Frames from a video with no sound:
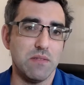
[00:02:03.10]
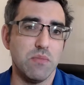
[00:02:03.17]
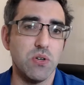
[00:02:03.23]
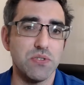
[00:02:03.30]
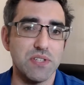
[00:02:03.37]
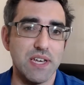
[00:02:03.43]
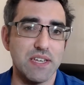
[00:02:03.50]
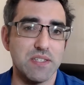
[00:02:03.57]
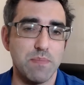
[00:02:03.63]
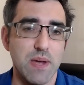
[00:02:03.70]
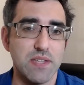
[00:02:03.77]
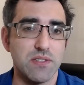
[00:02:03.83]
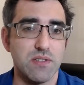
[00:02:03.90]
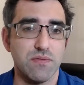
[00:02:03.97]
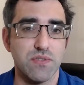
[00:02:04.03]
most
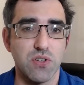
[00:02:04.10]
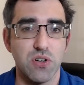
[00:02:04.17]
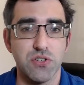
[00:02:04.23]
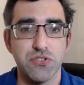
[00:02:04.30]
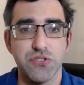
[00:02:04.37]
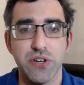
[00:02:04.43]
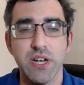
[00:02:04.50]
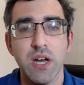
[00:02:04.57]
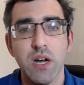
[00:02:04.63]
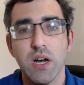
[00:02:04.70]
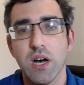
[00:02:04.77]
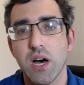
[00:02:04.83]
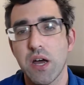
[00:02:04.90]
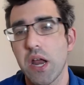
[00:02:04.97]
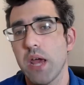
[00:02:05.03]
expensive country
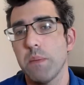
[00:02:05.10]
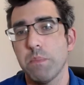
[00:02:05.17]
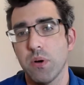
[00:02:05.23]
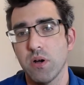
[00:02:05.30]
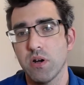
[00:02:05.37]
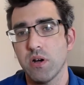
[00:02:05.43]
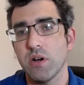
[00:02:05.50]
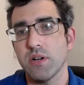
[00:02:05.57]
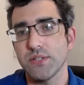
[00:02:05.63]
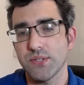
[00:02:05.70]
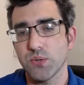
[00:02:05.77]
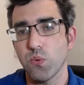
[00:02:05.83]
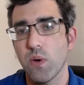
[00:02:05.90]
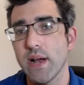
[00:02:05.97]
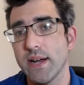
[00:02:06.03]
on a per
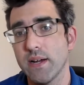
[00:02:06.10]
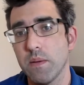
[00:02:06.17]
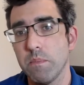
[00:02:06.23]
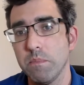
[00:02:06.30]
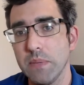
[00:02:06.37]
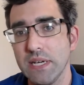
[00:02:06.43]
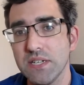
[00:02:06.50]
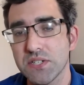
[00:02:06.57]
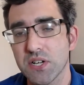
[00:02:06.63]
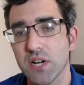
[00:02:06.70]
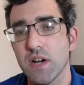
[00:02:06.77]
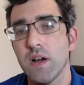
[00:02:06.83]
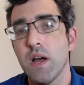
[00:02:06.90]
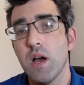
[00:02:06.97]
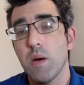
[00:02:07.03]
square
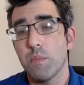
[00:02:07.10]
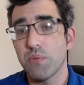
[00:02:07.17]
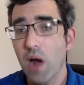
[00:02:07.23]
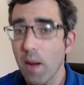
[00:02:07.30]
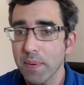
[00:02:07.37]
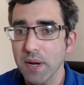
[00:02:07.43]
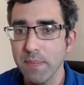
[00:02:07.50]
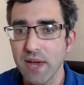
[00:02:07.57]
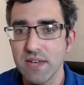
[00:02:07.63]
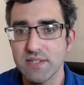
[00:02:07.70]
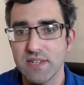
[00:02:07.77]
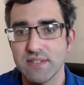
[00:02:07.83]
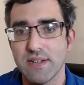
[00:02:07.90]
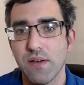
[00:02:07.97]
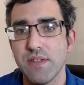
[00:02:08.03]
meter property
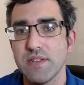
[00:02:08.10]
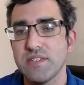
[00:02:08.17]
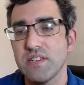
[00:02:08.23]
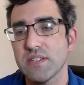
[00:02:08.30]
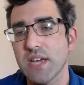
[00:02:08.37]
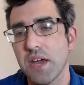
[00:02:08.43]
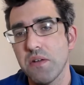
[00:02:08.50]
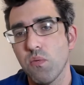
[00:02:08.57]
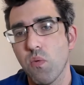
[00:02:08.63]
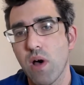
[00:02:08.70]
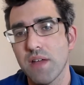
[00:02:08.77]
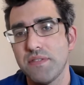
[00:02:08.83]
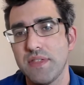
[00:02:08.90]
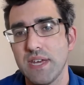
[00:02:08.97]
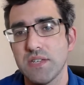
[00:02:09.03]
basis. Now, this is kind of
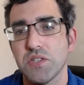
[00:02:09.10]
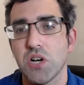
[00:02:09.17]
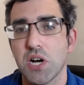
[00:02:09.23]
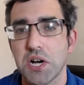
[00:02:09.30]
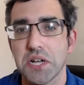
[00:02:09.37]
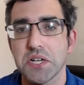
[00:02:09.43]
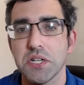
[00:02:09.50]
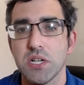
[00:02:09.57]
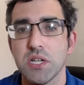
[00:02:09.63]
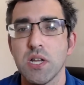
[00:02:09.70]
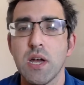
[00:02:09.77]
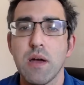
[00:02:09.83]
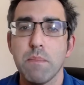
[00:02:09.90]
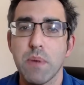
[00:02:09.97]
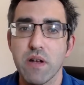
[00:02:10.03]
what this article
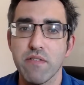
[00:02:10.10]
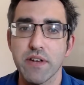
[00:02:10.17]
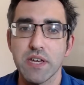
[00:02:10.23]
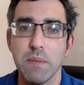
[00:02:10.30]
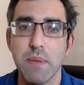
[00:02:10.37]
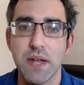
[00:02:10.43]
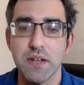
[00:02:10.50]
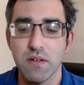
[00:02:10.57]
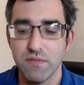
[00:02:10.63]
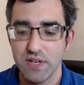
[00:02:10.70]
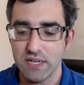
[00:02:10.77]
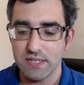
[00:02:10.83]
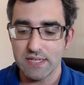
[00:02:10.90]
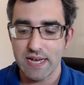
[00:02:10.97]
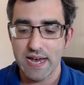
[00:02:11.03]
by Rivky
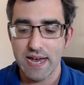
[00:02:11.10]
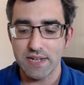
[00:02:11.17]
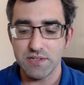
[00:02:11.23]
Ben-David